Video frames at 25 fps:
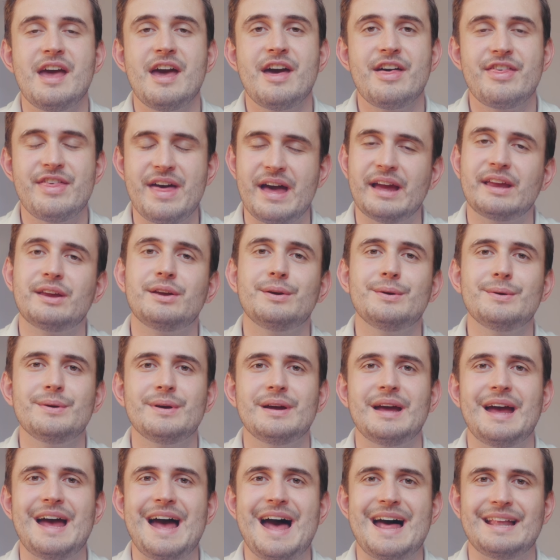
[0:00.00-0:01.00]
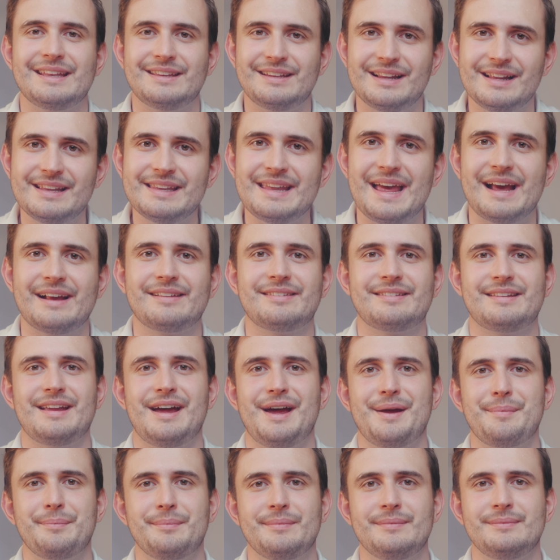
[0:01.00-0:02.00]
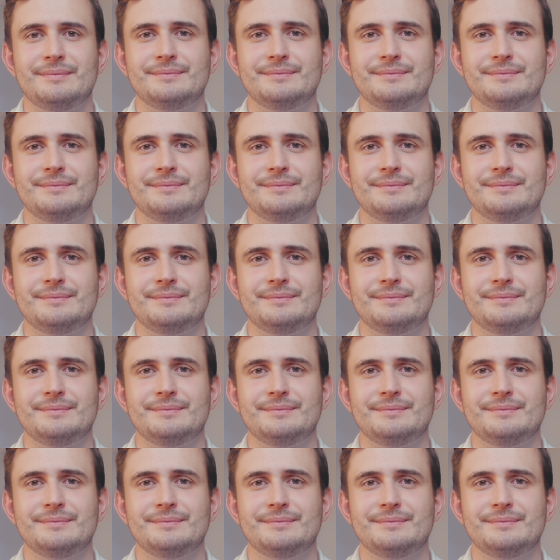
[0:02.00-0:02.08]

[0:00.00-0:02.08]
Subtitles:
Thank you, until next time.